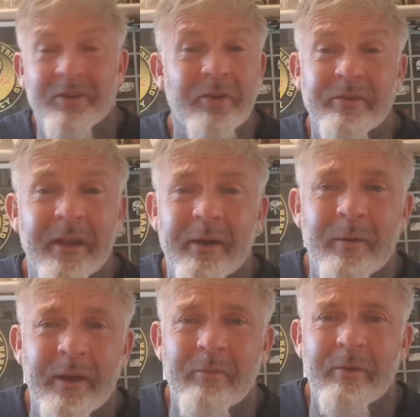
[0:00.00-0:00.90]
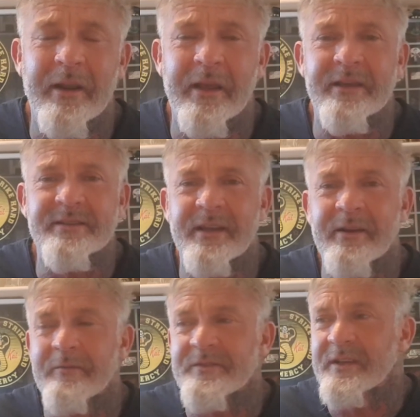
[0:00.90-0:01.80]
a good deal. It really is.
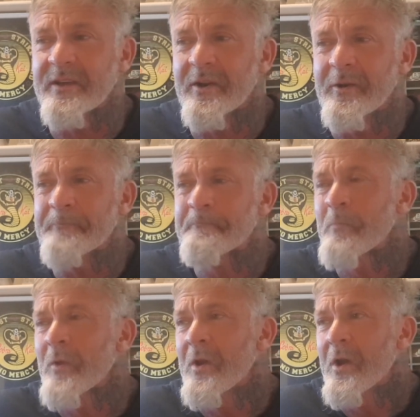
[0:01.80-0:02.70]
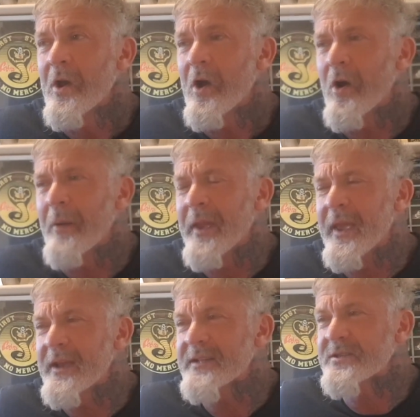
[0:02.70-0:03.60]
And obviously, I'm
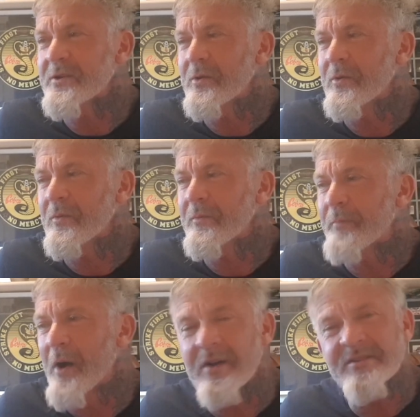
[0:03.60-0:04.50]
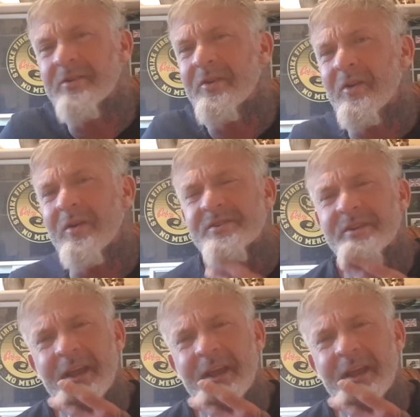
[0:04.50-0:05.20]
here to pass on the knowledge and